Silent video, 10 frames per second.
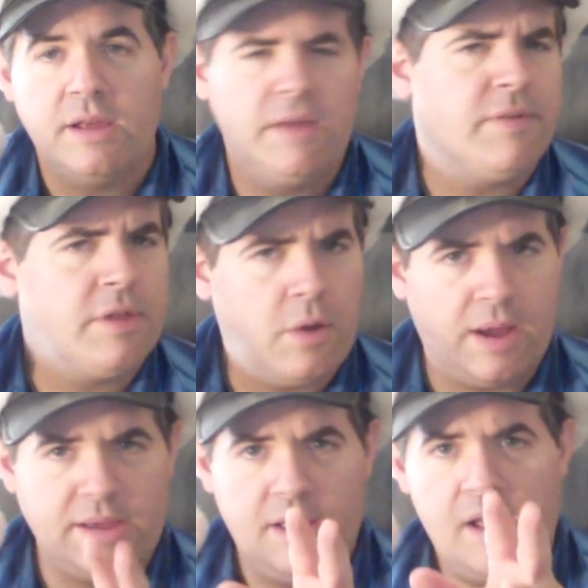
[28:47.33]
Even though
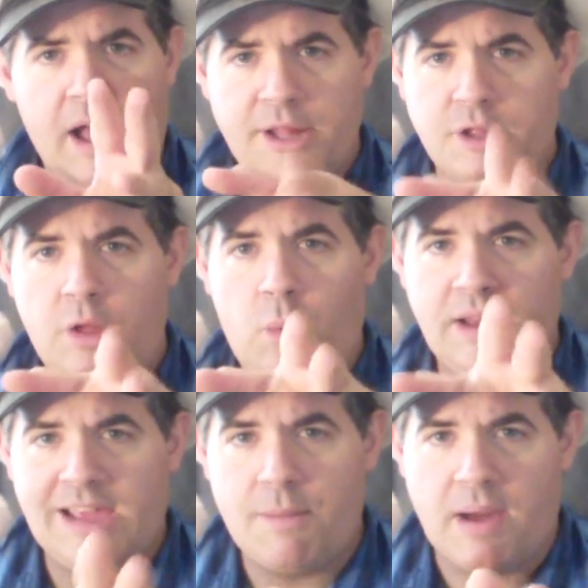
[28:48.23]
I still
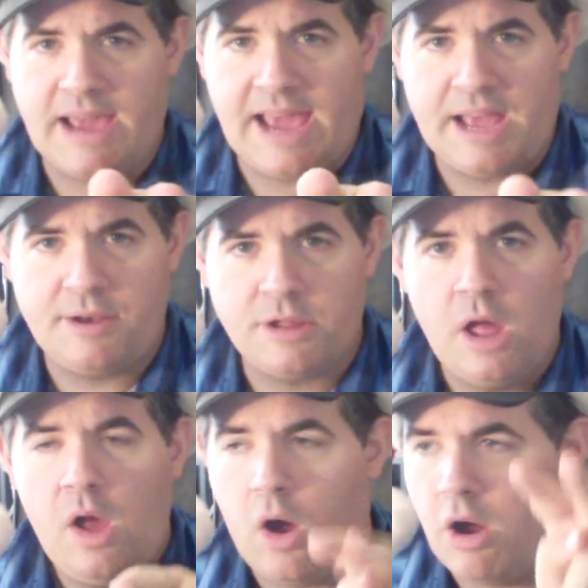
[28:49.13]
want to get my hands
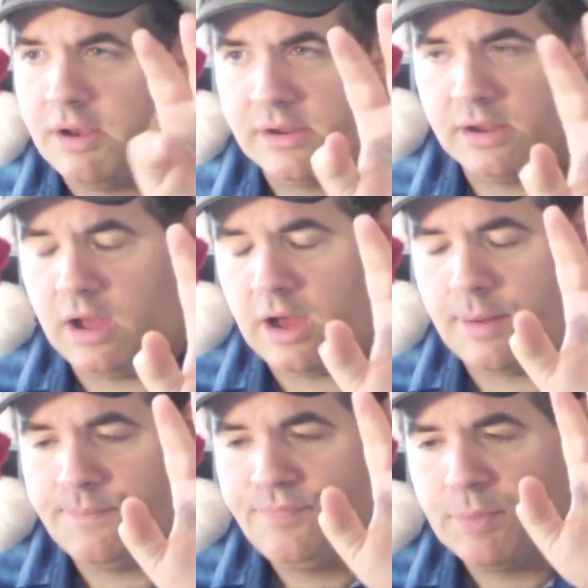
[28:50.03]
on
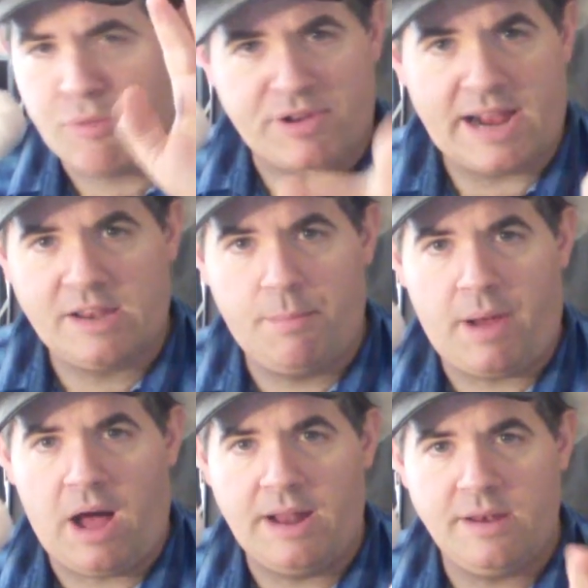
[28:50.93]

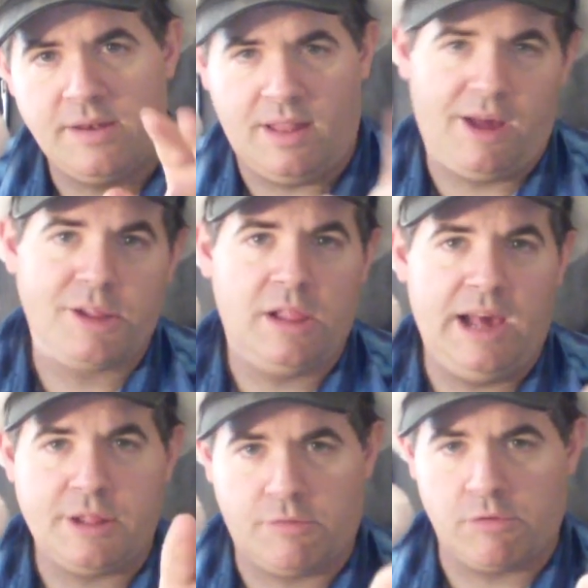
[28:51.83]
Protectobot Deluxe
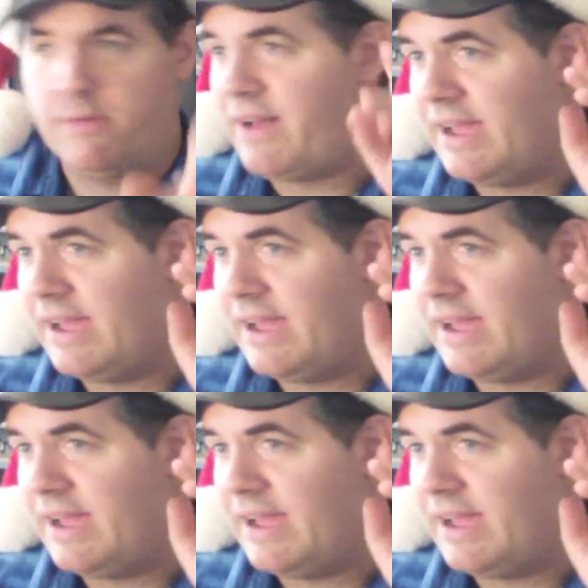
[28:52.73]
Class Groove.